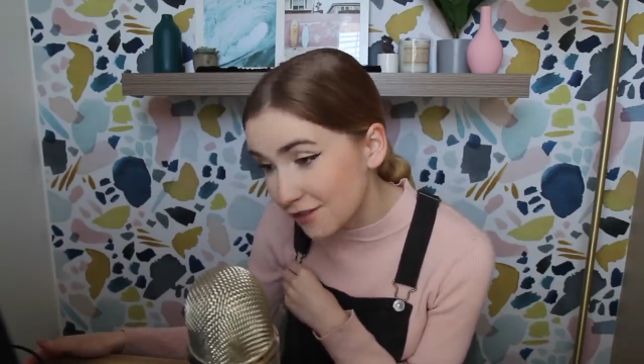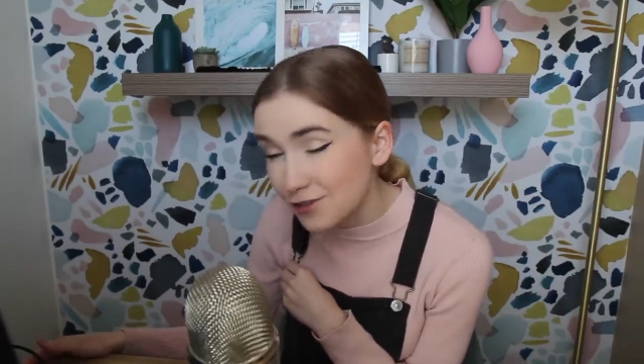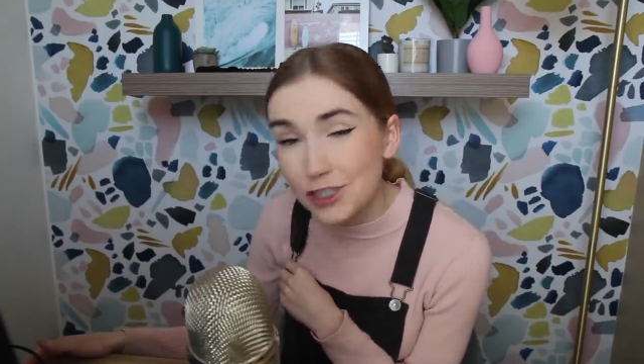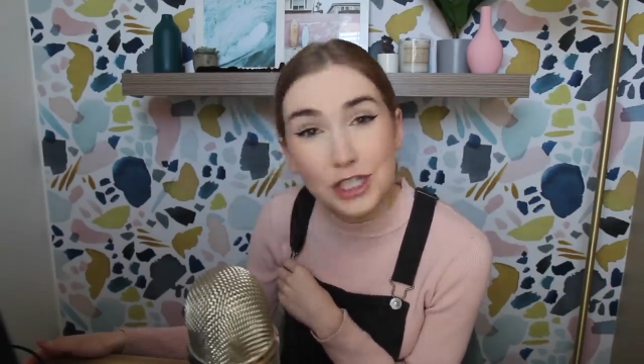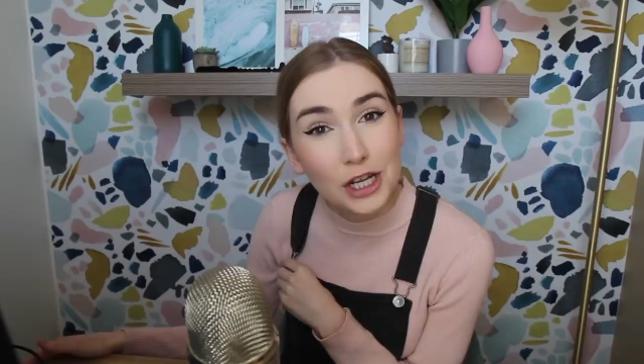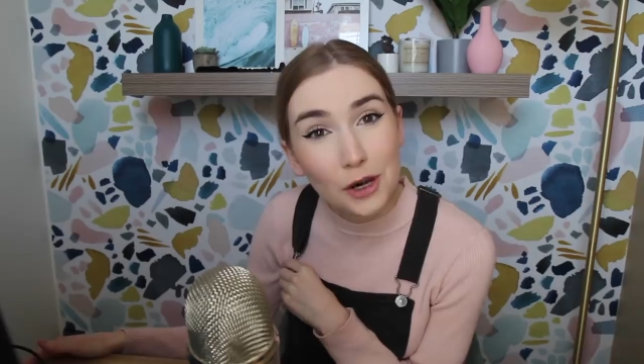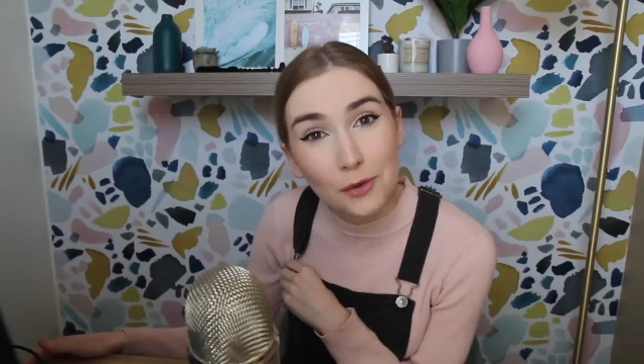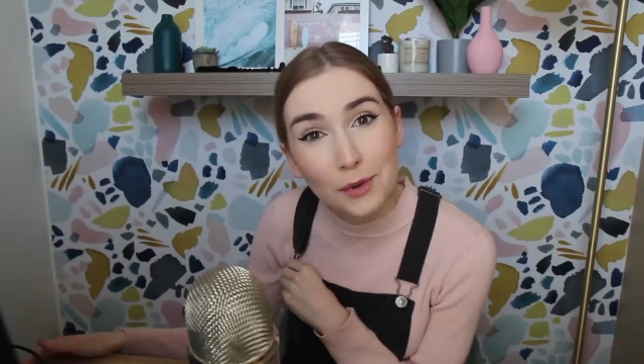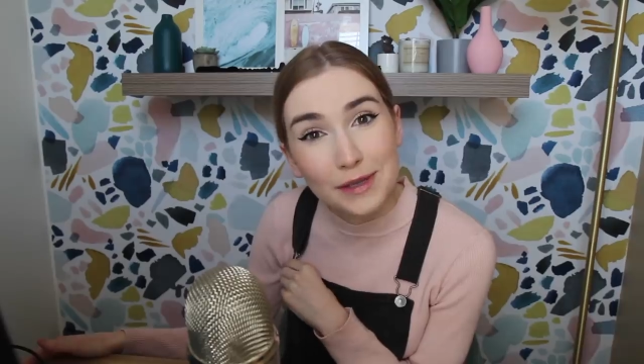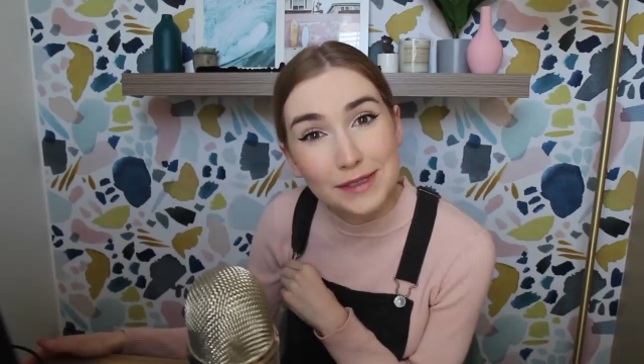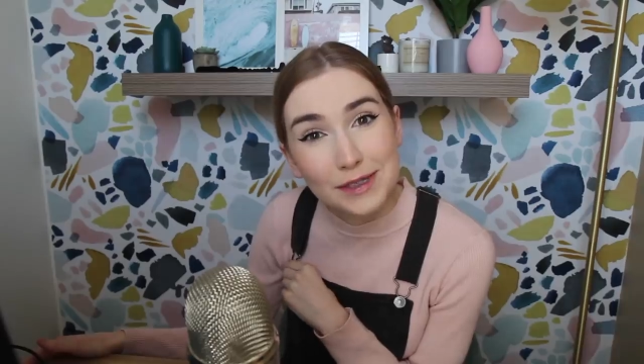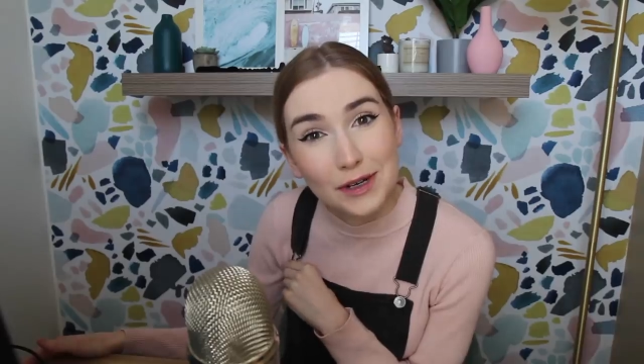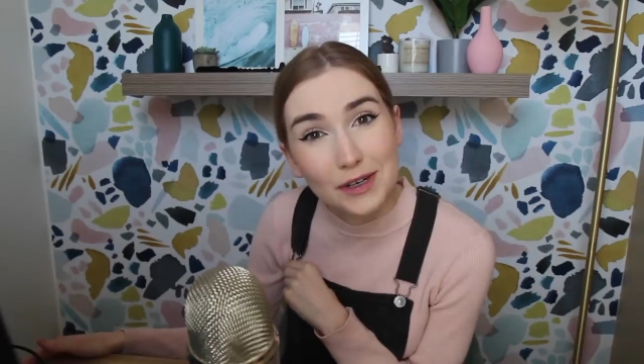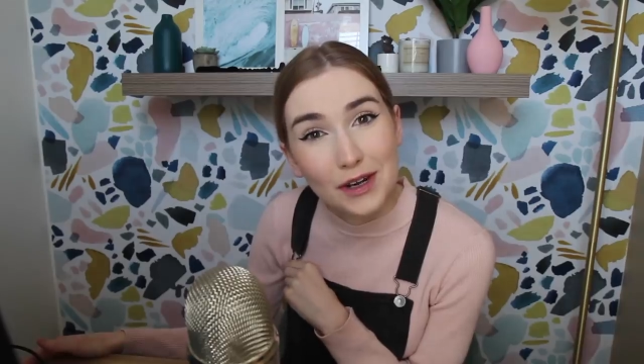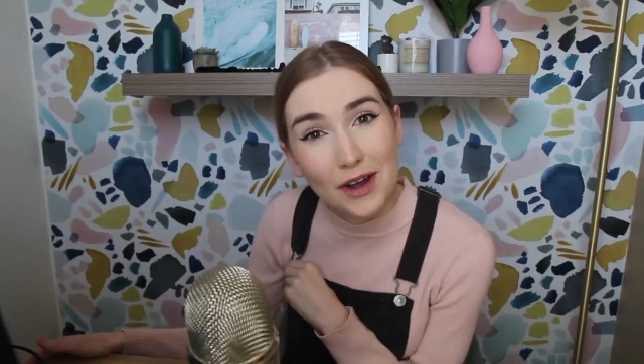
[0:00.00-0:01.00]
of
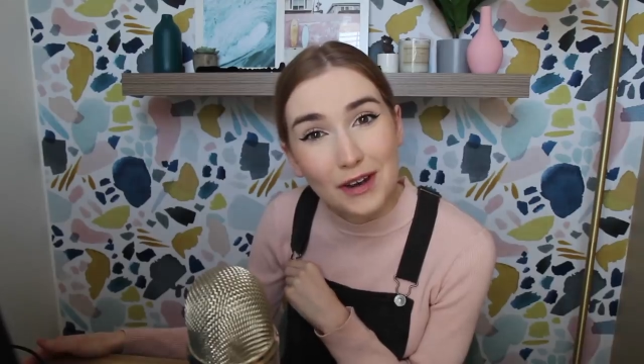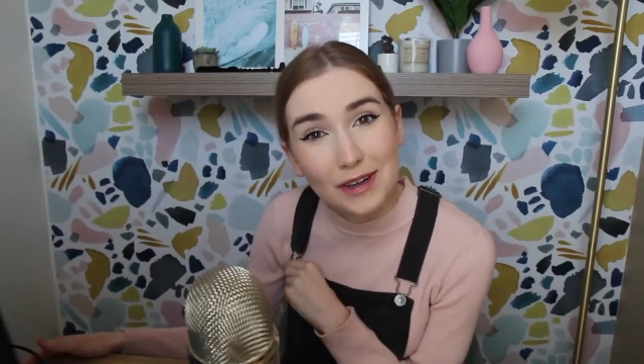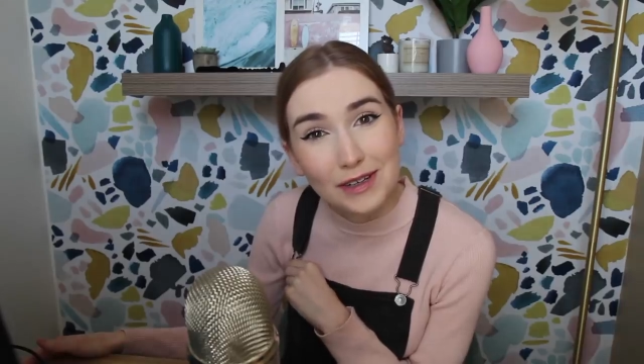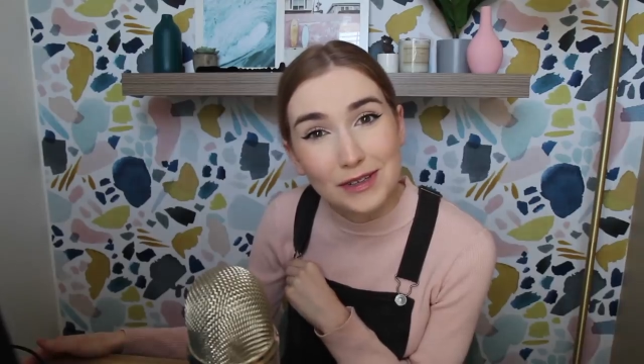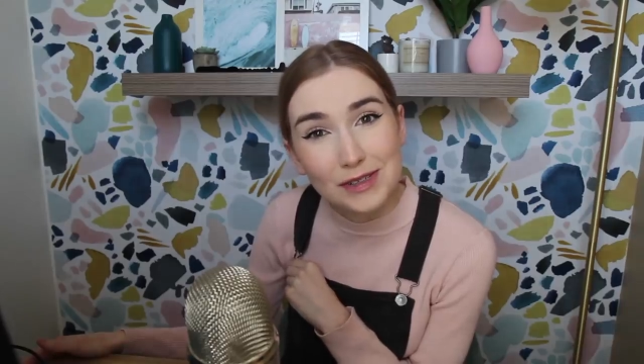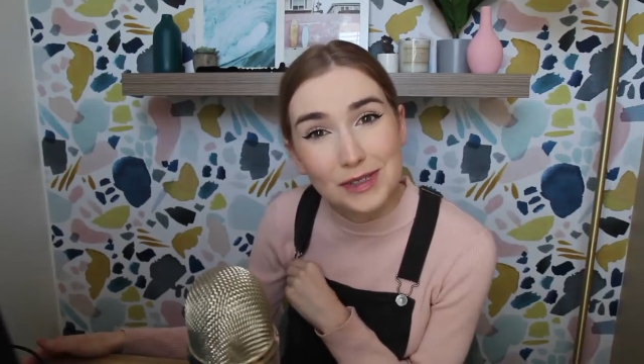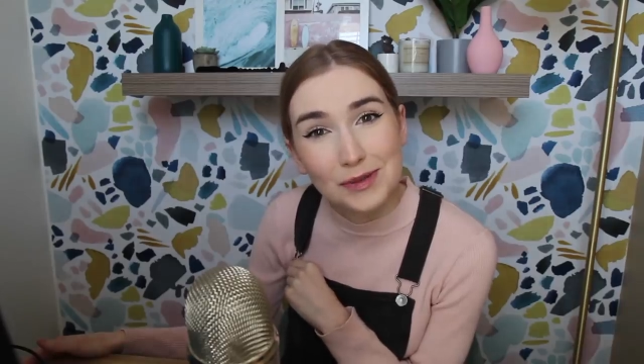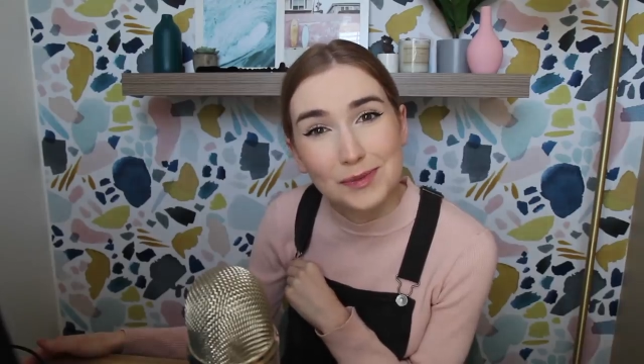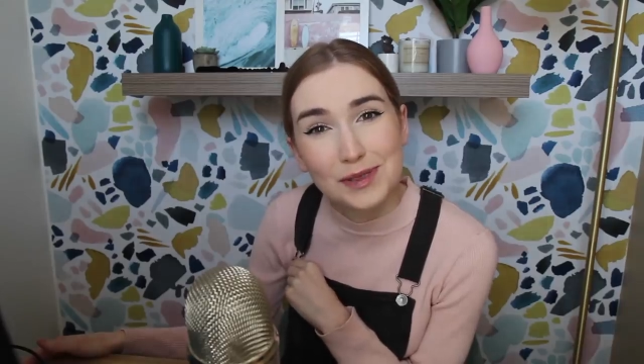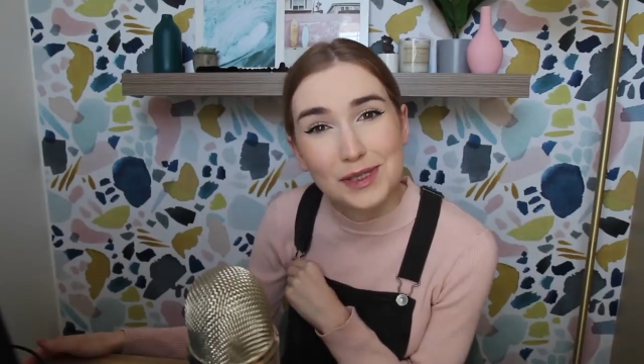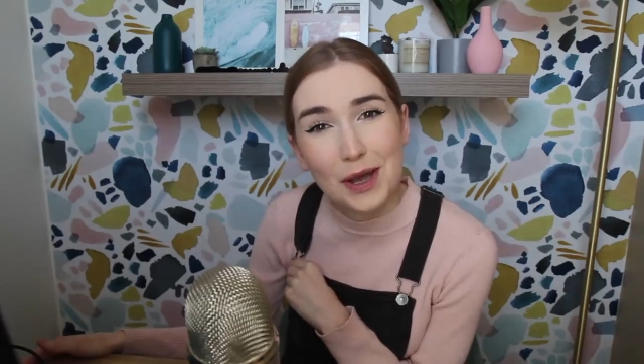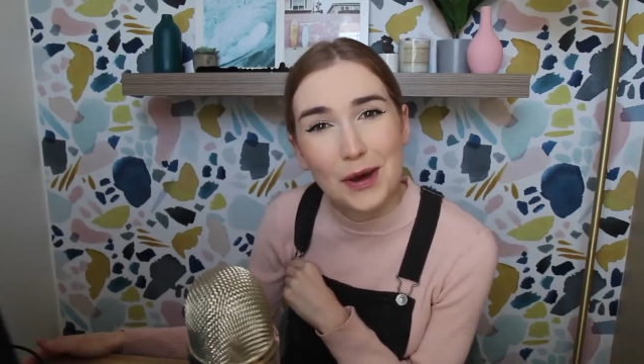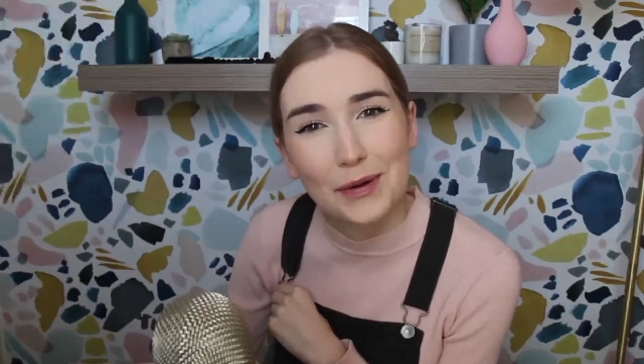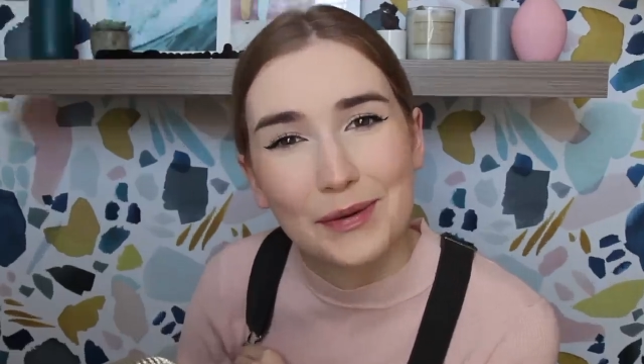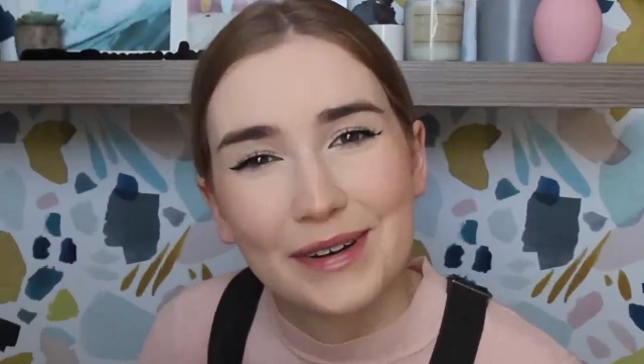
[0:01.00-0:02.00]
GeoWizard on YouTube,
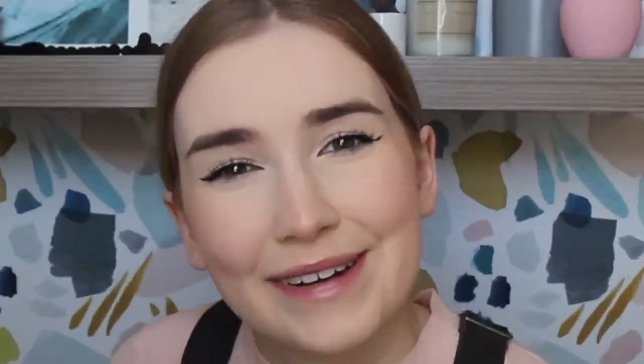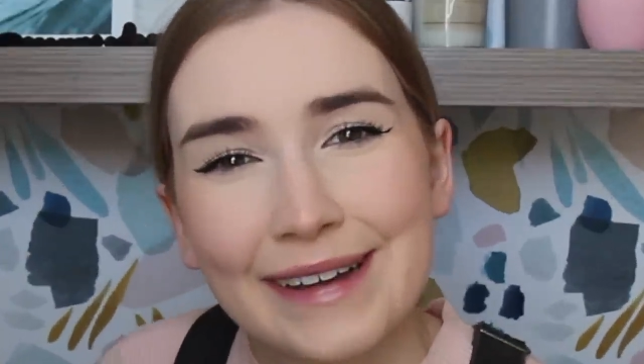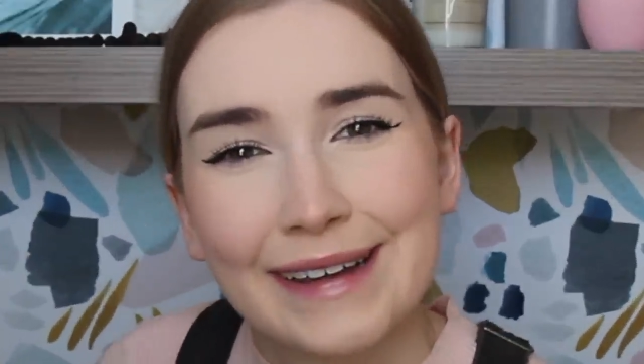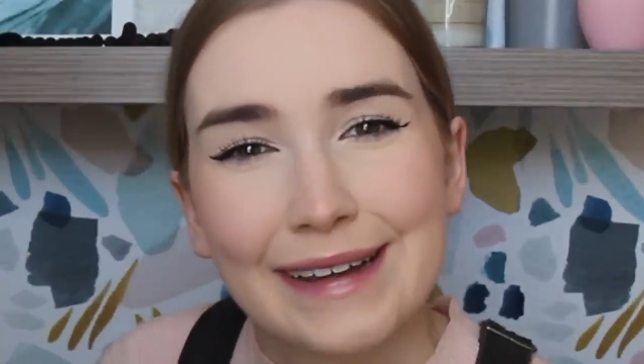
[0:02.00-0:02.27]
so